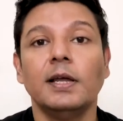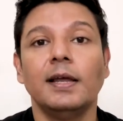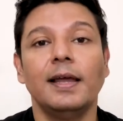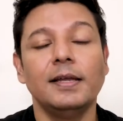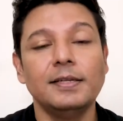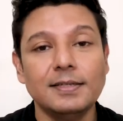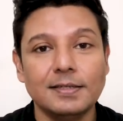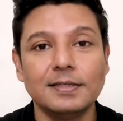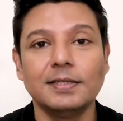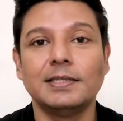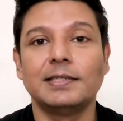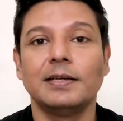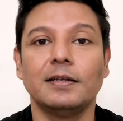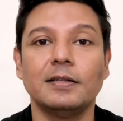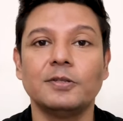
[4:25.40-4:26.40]
in
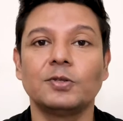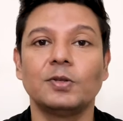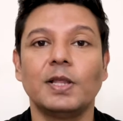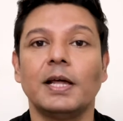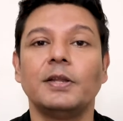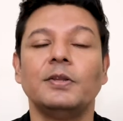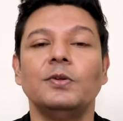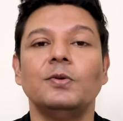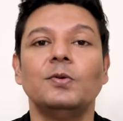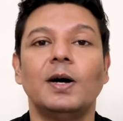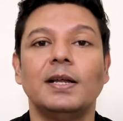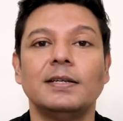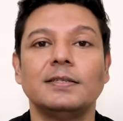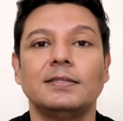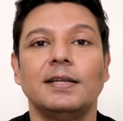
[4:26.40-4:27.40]
detail so that you
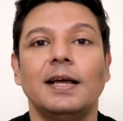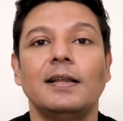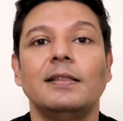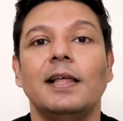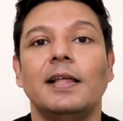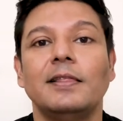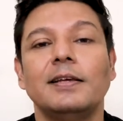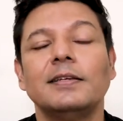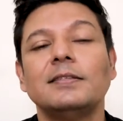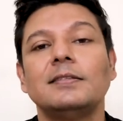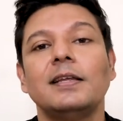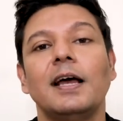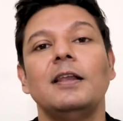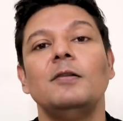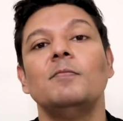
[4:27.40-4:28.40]
understand that their
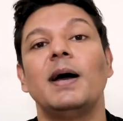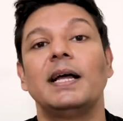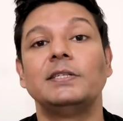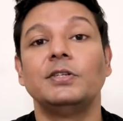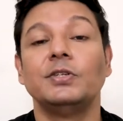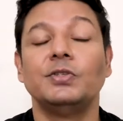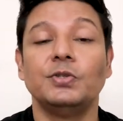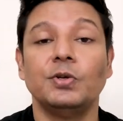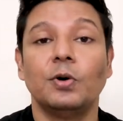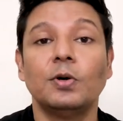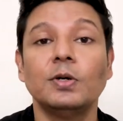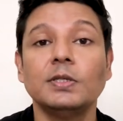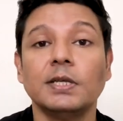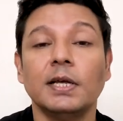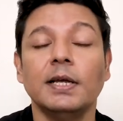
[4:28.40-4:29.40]
style matches
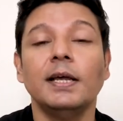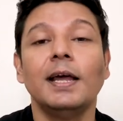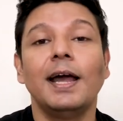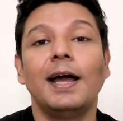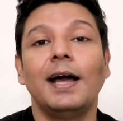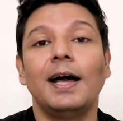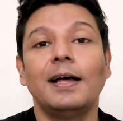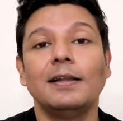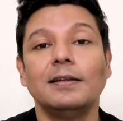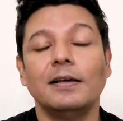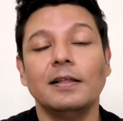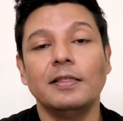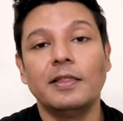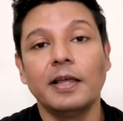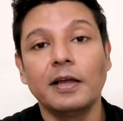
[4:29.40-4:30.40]
yours and
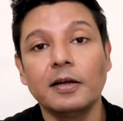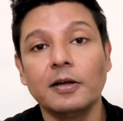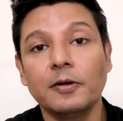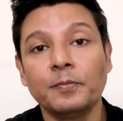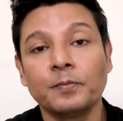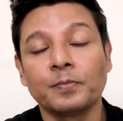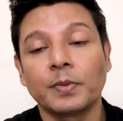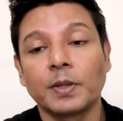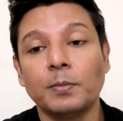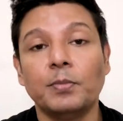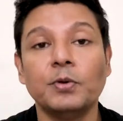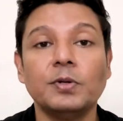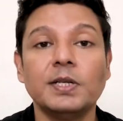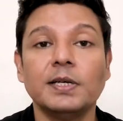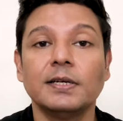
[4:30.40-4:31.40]
their
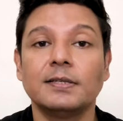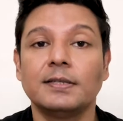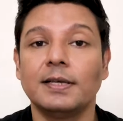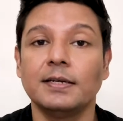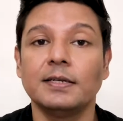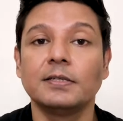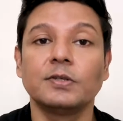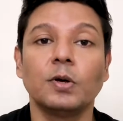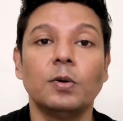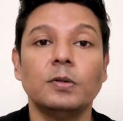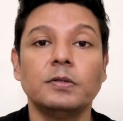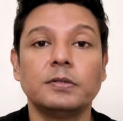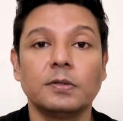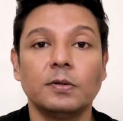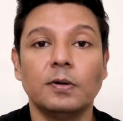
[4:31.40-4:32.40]
beauty aesthetics
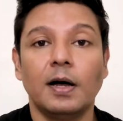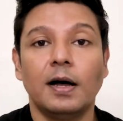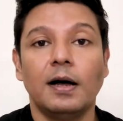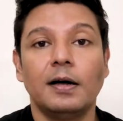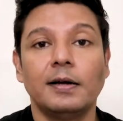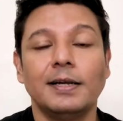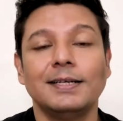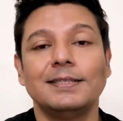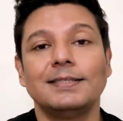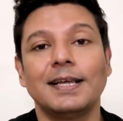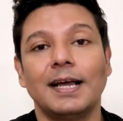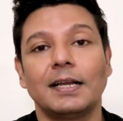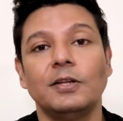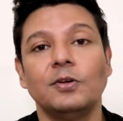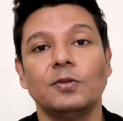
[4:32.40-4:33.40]
also are
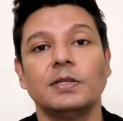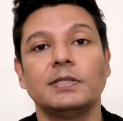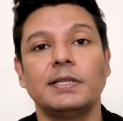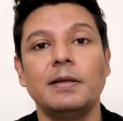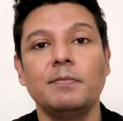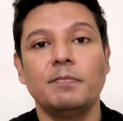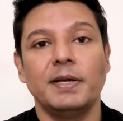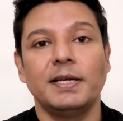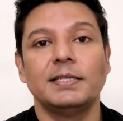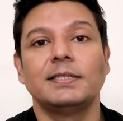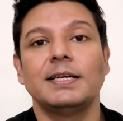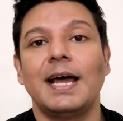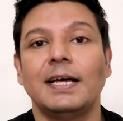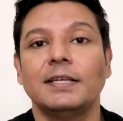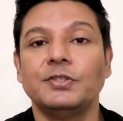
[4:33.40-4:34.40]
exactly on the same page
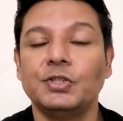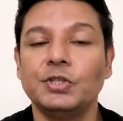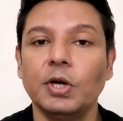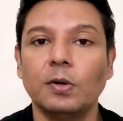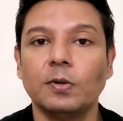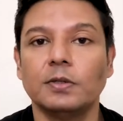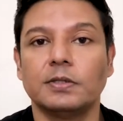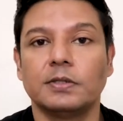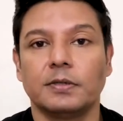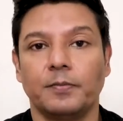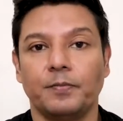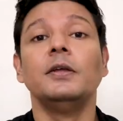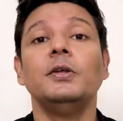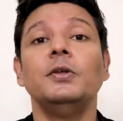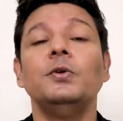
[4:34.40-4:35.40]
as yours.
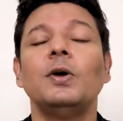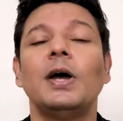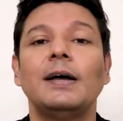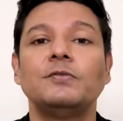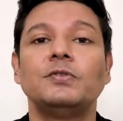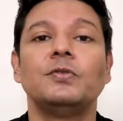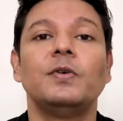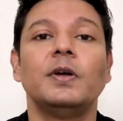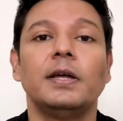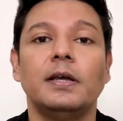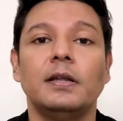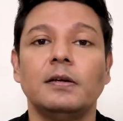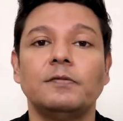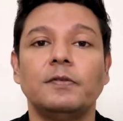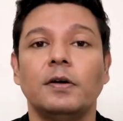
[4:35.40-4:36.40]
You have to wear
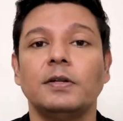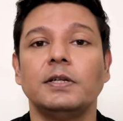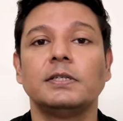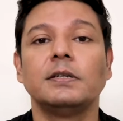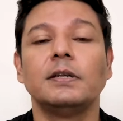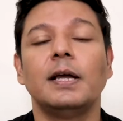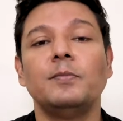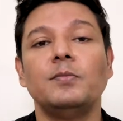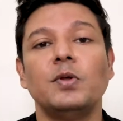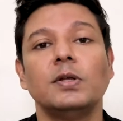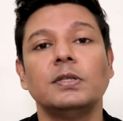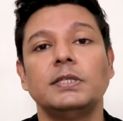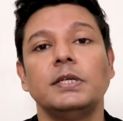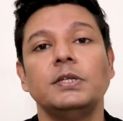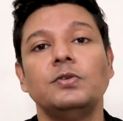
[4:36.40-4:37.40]
enough foundation. I'm
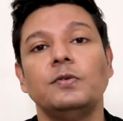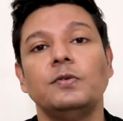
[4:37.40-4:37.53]
not saying